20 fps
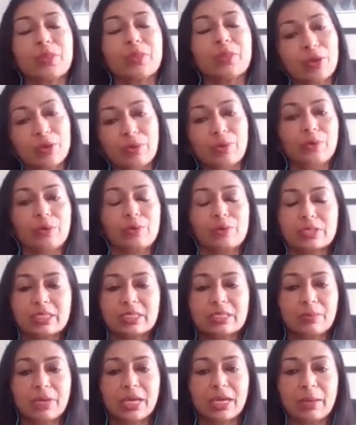Glucose is
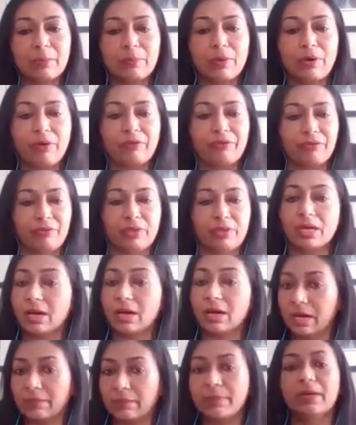made up of
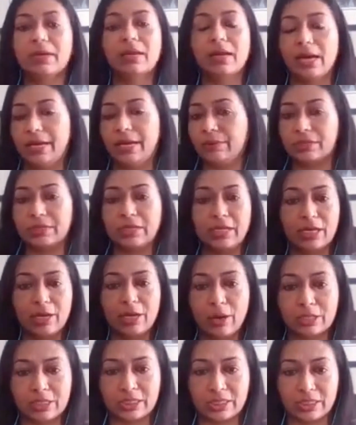carbon, hydrogen and
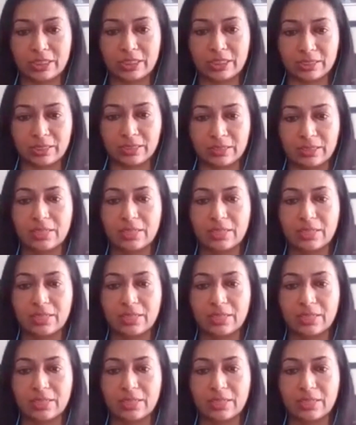oxygen.